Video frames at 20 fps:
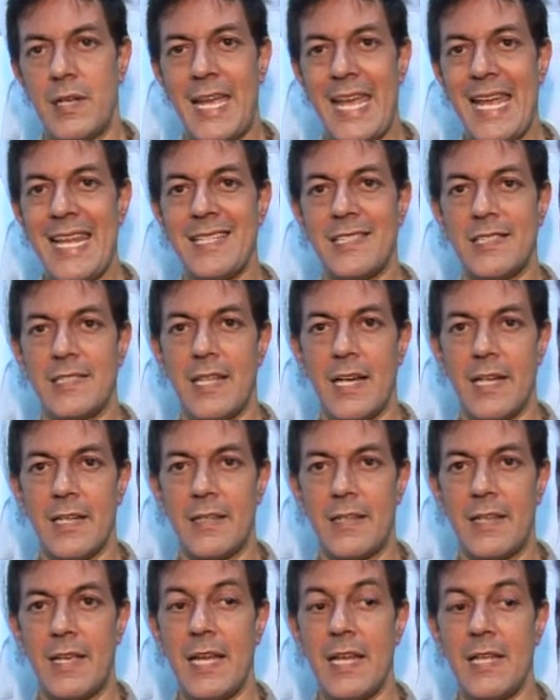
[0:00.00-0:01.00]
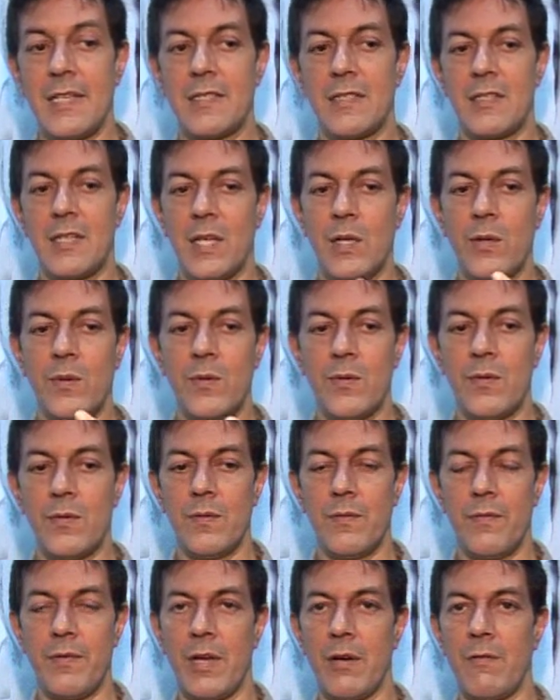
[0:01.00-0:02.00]
gains that, gains a new
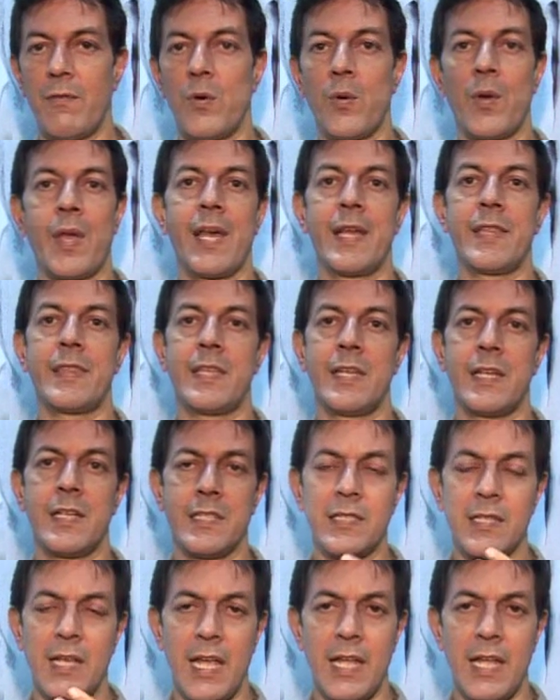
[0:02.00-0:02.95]
way of looking at things,